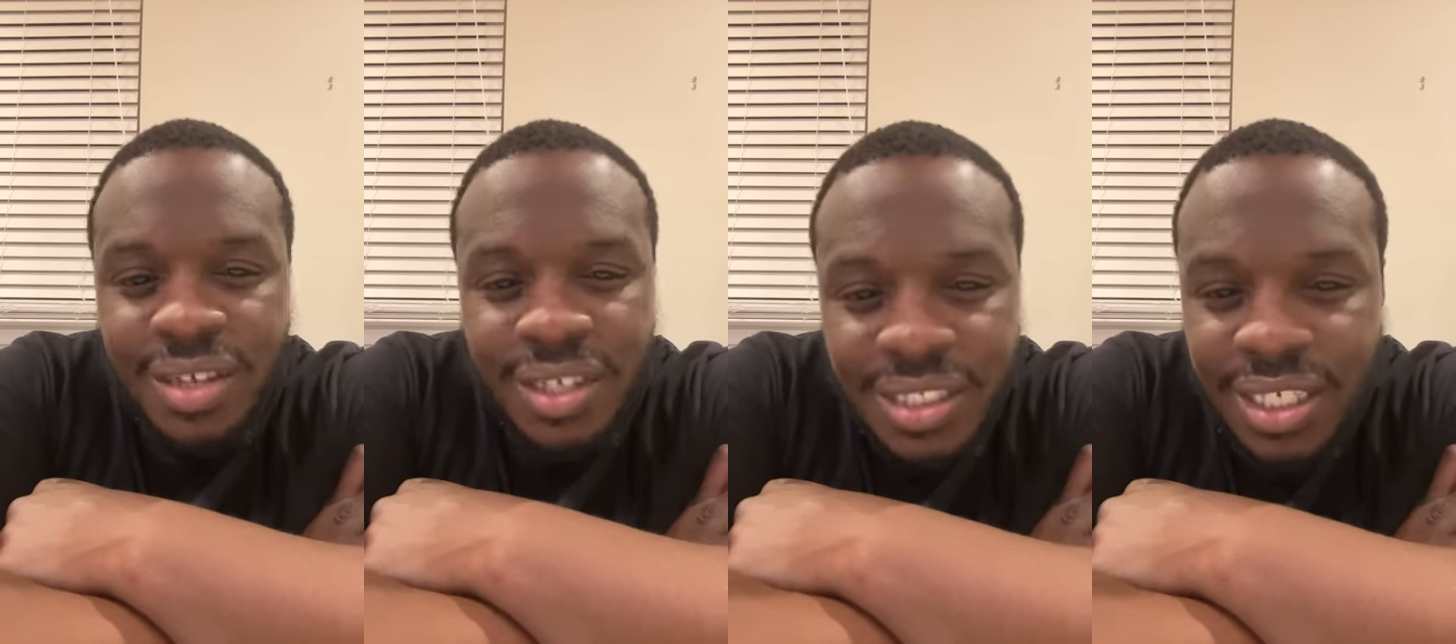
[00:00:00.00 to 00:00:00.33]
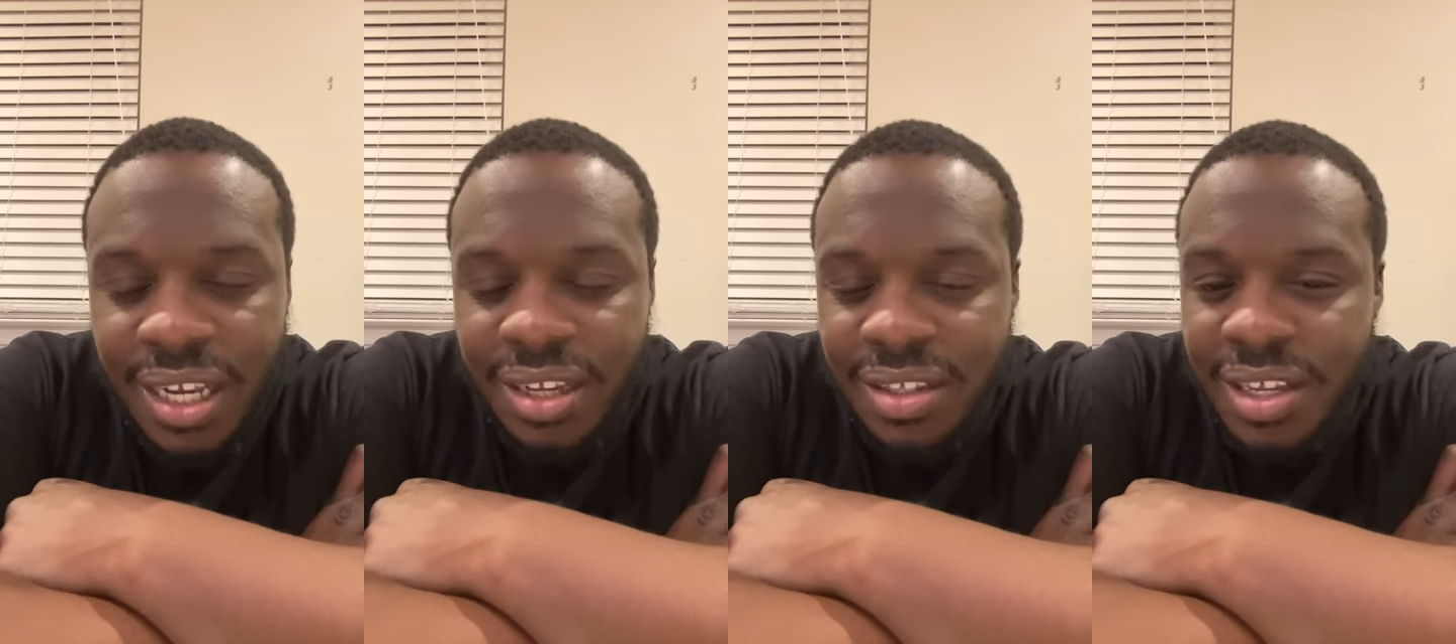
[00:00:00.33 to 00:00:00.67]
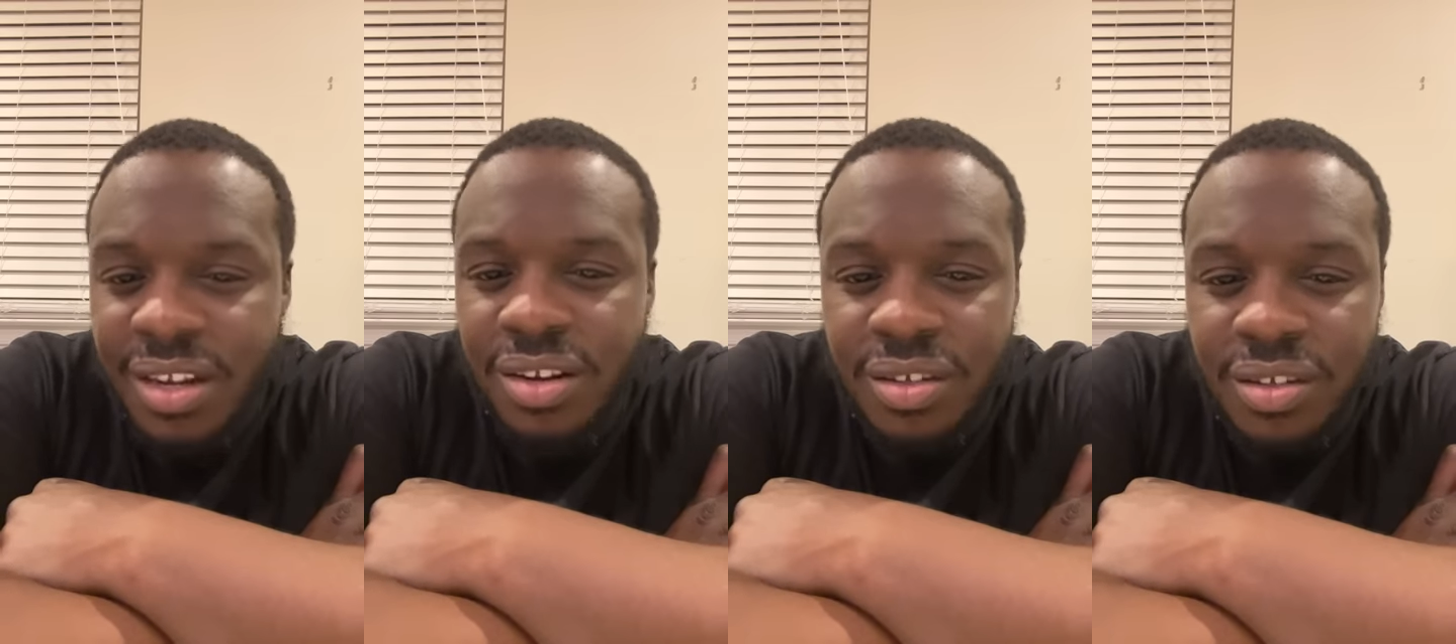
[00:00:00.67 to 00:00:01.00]
a second
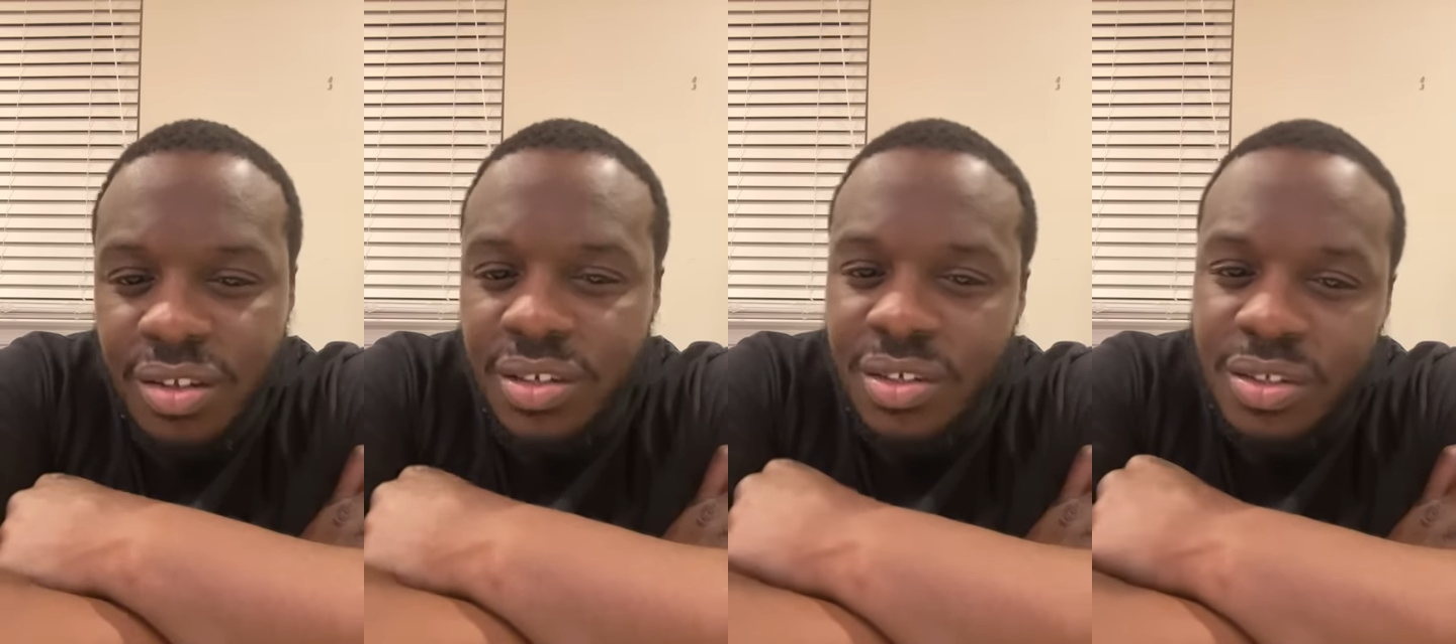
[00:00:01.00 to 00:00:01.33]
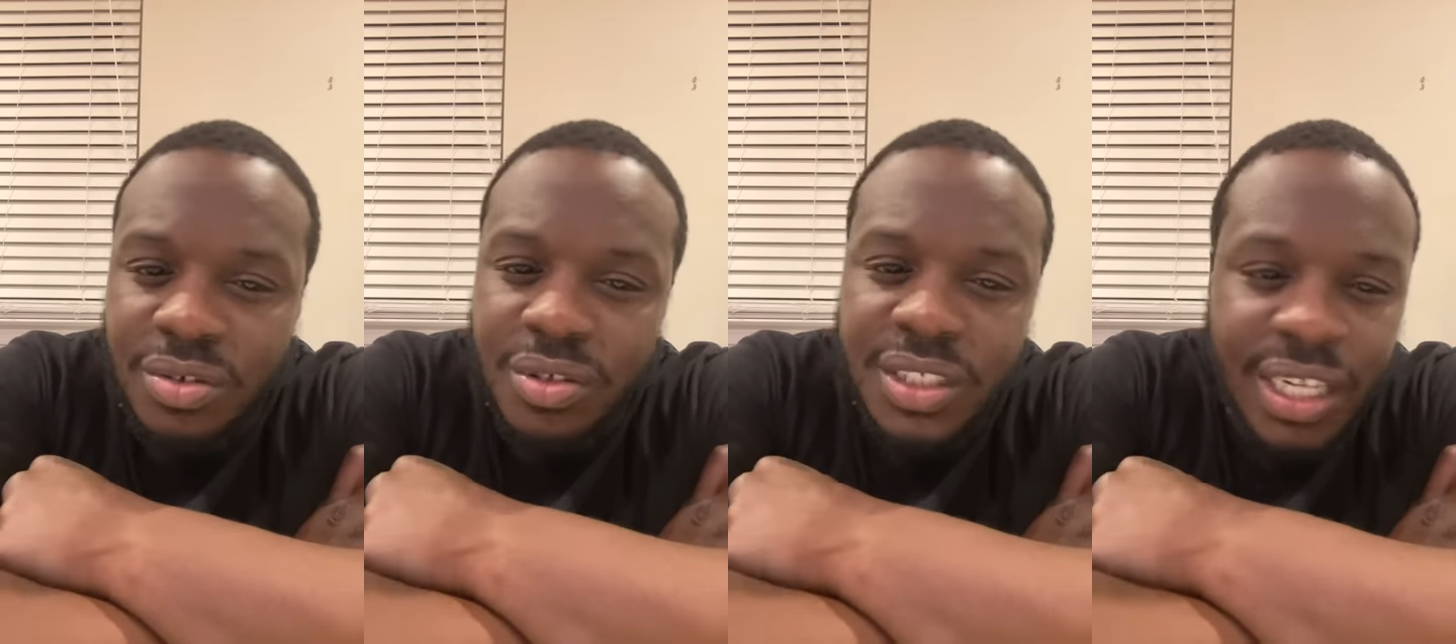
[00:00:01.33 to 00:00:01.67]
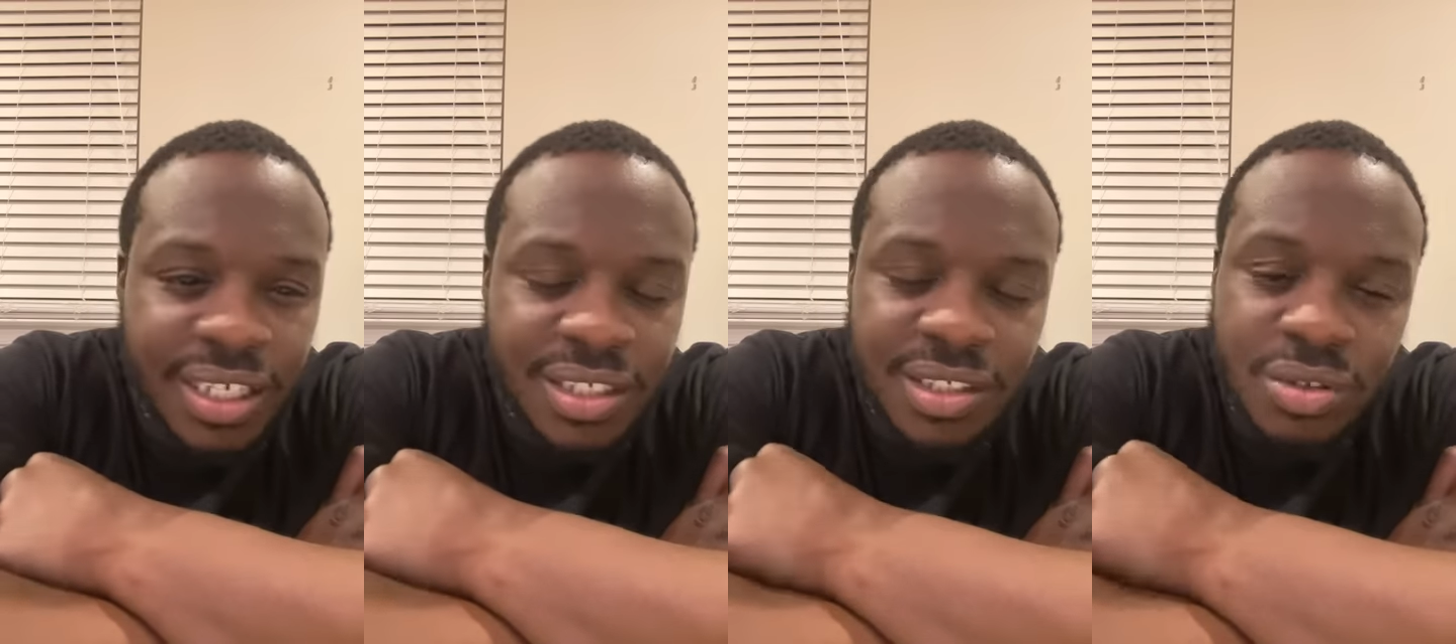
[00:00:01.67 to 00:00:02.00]
later, a little second